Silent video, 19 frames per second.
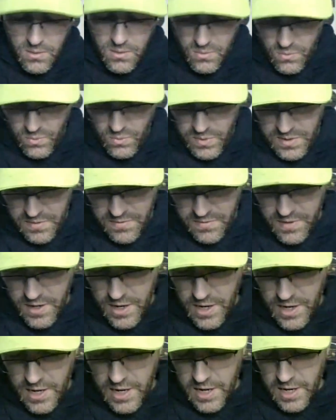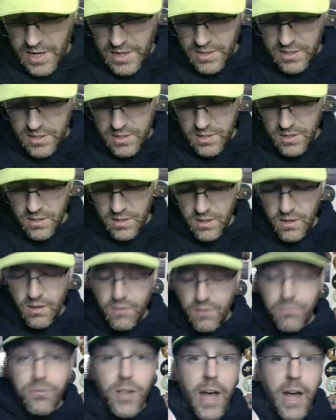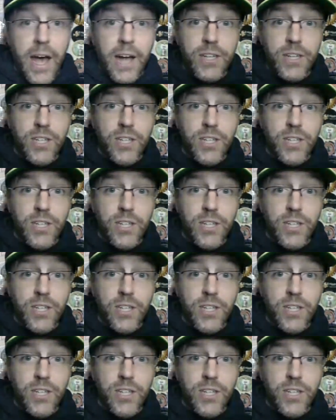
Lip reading: We've got Flash.